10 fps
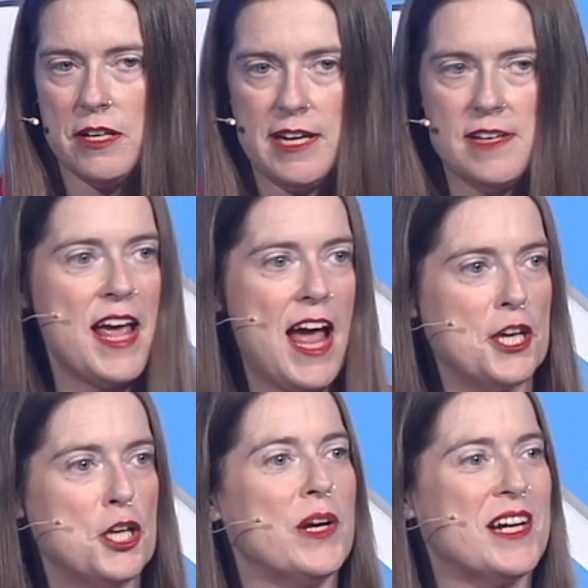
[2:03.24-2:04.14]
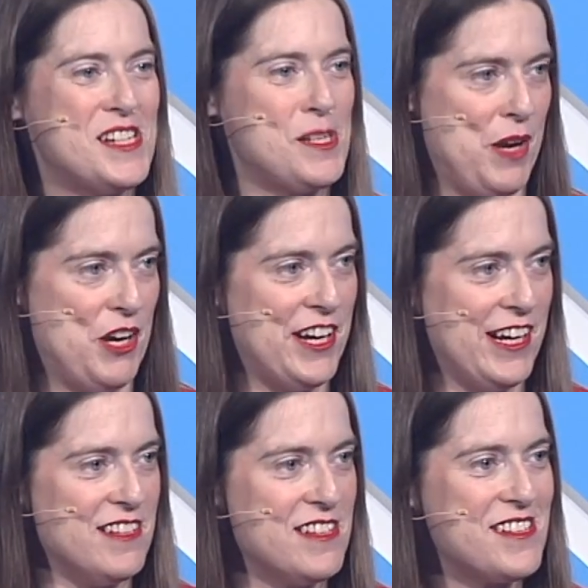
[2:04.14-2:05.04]
is how you
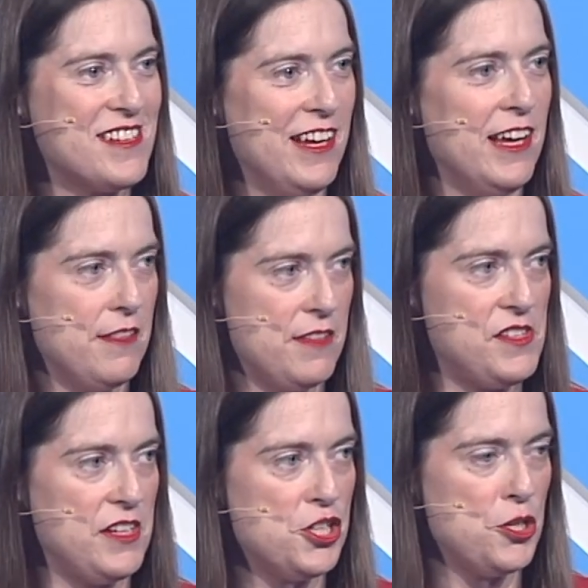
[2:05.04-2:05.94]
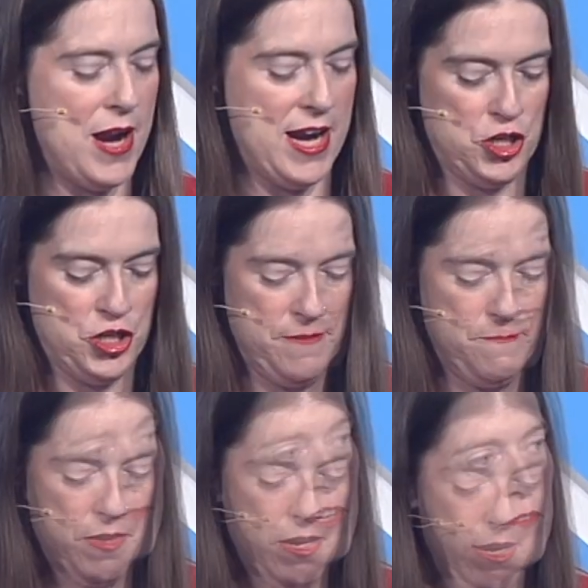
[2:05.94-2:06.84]
experience the situation.
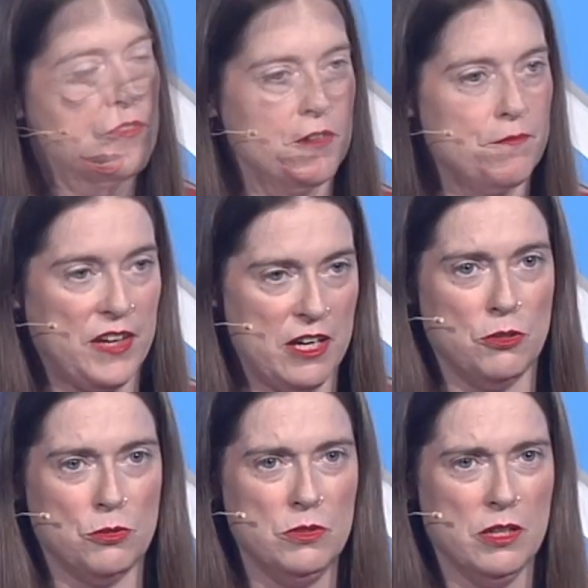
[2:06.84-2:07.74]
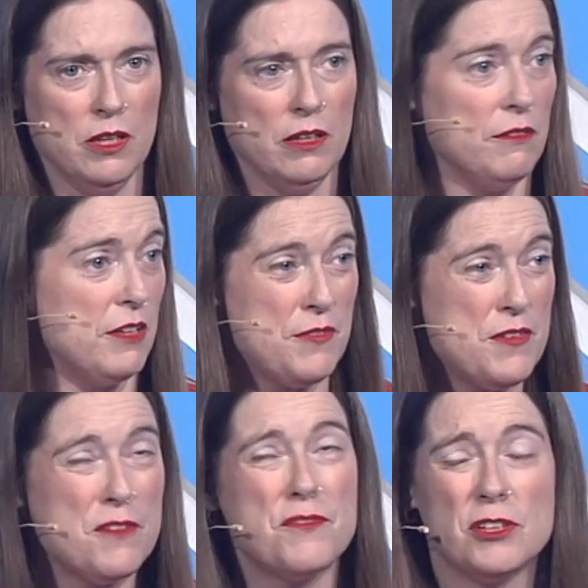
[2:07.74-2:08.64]
Even if you feel
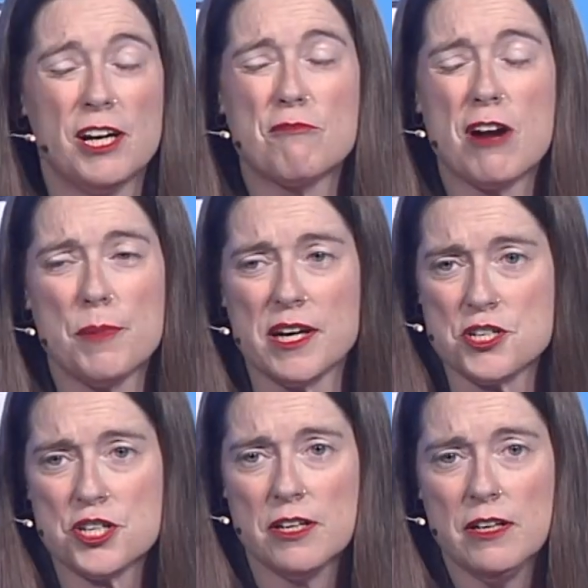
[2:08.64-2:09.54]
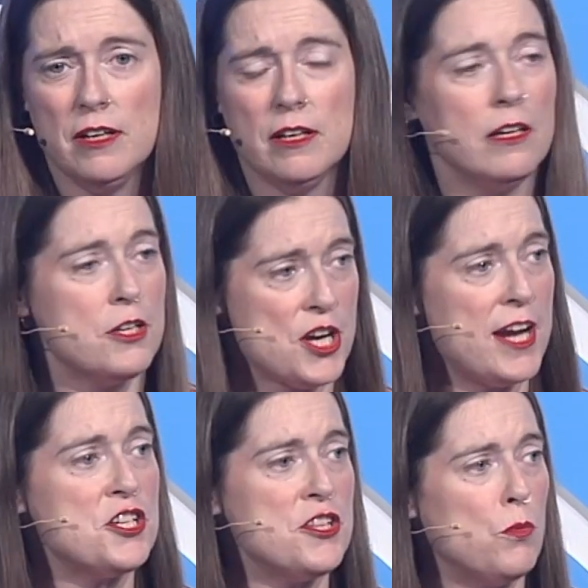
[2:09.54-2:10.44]
like rubbish,
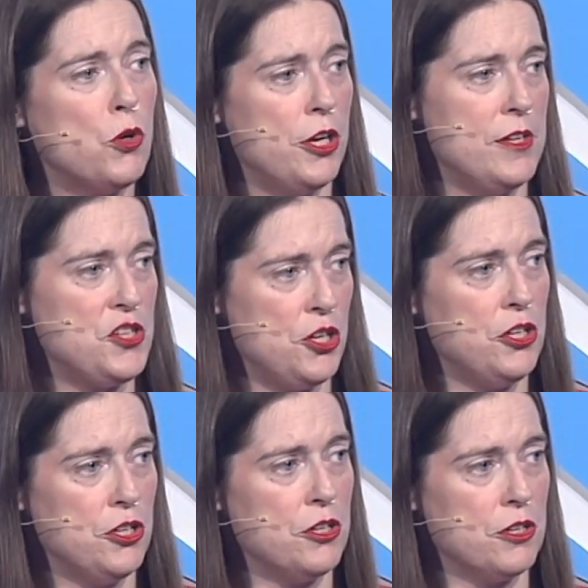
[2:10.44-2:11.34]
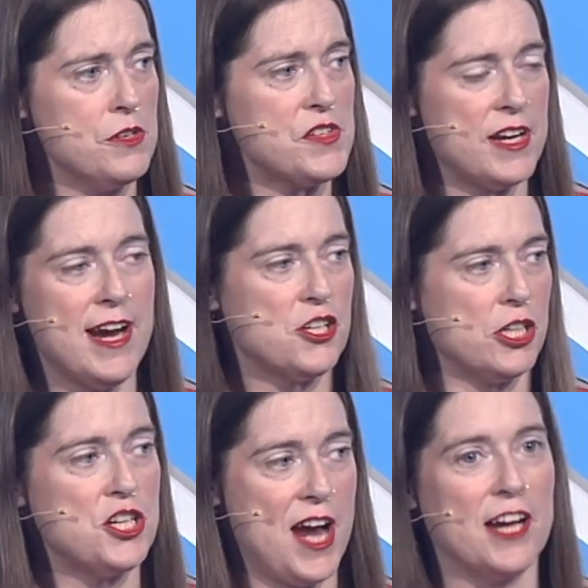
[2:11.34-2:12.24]
changing the words you use can actually
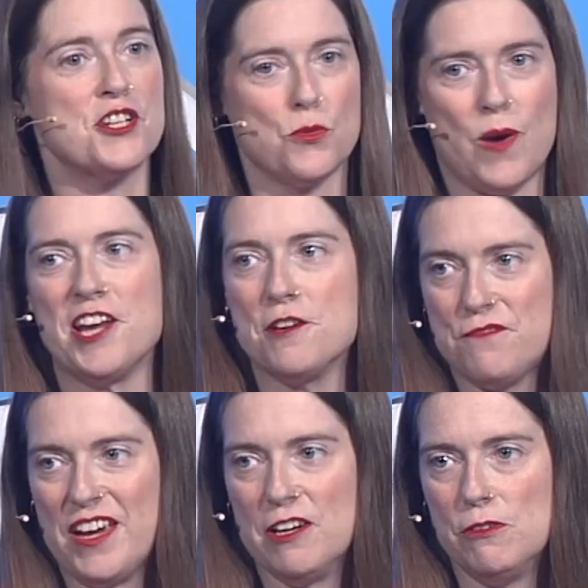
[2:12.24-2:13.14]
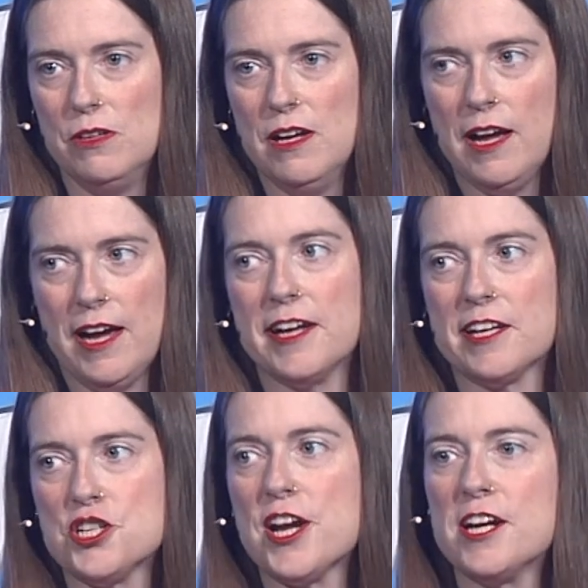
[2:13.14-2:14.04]
change the way you feel, and it can
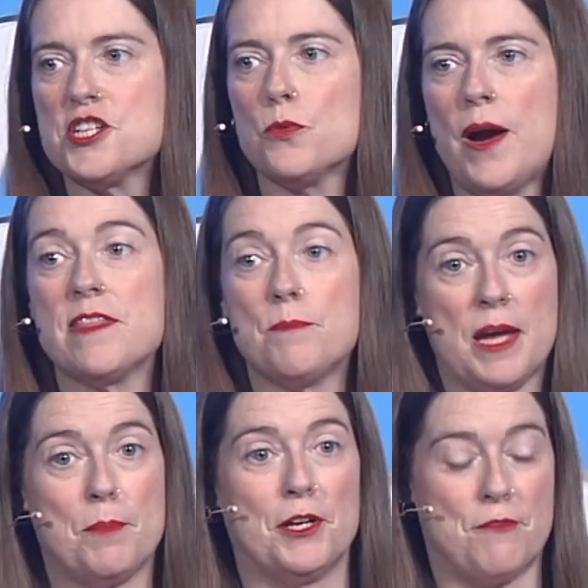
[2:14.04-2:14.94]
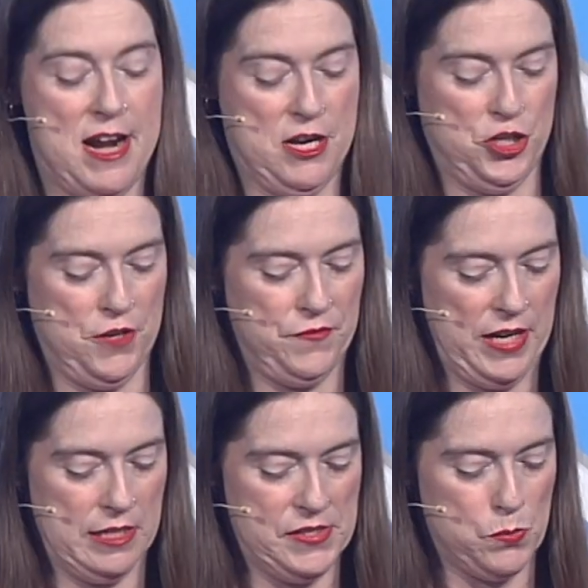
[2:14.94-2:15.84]
change the way the people around you
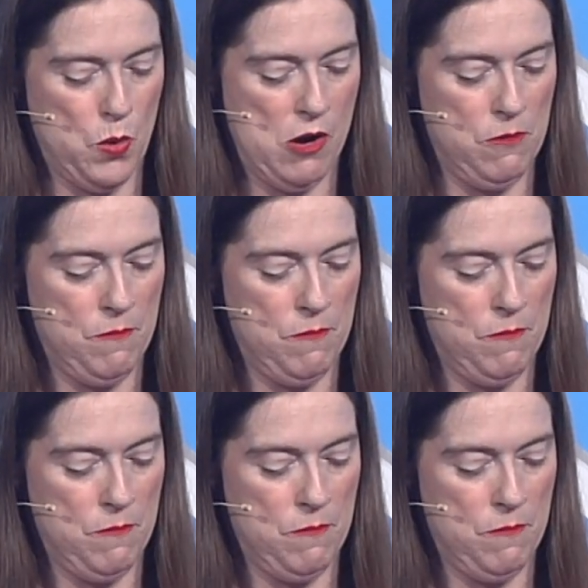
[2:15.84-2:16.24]
feel as well.